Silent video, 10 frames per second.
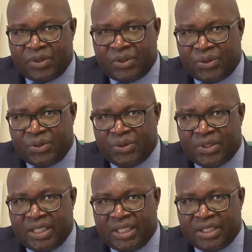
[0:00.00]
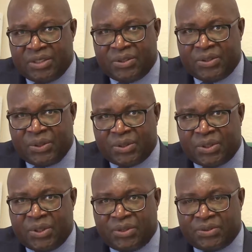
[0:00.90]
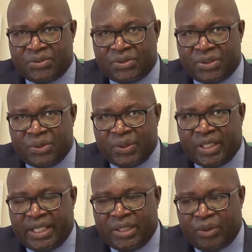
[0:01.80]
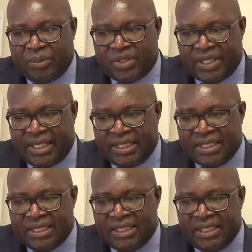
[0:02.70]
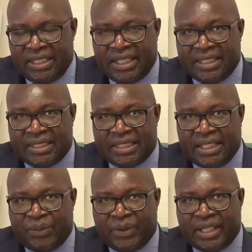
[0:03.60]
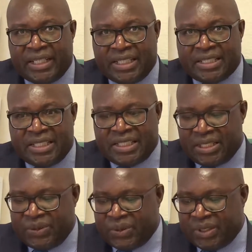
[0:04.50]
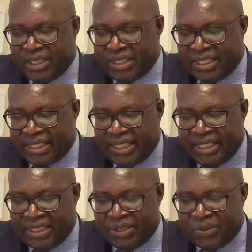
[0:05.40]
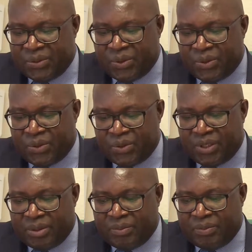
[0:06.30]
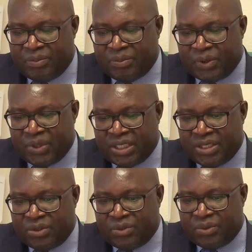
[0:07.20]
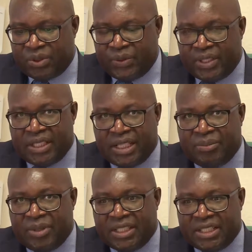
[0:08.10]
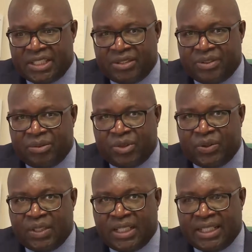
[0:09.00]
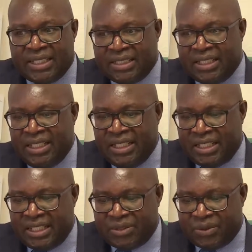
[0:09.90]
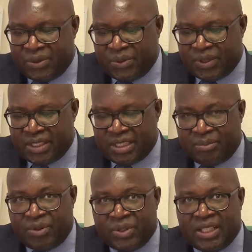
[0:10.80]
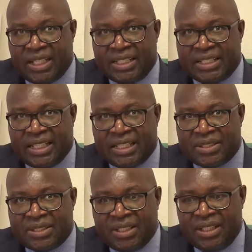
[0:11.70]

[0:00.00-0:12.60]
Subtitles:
through the .gov UK website, and we can assist you as a client to go through the process for doing the application form online, to do the support letters,